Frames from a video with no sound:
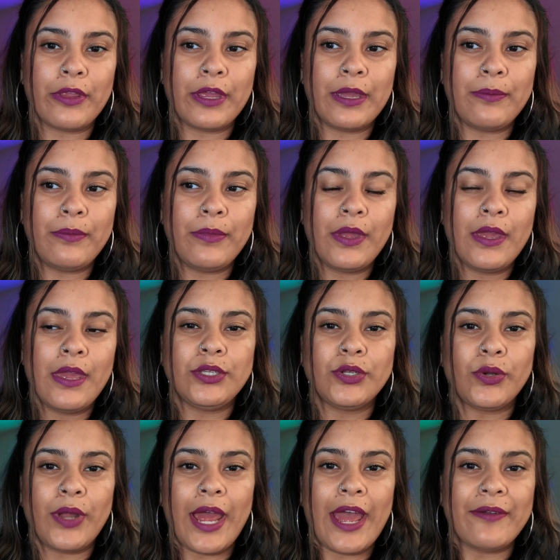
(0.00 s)
them. You
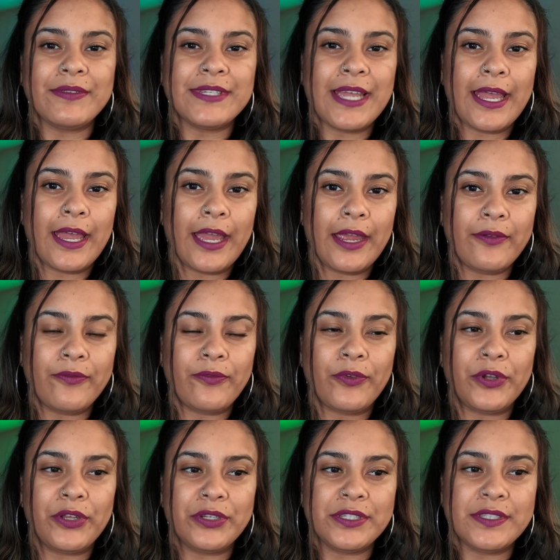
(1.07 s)
don't have time for
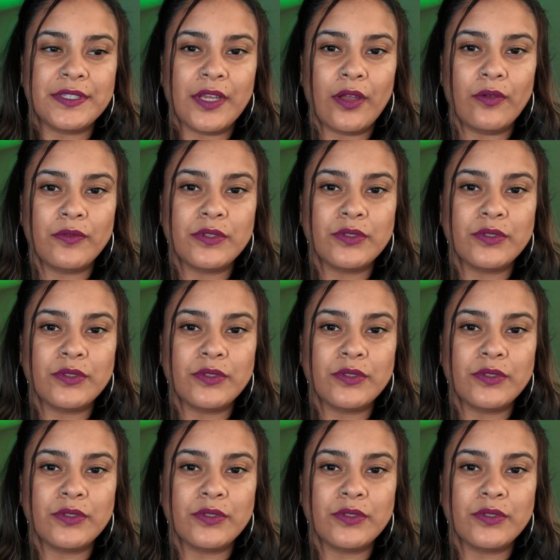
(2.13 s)
yourself.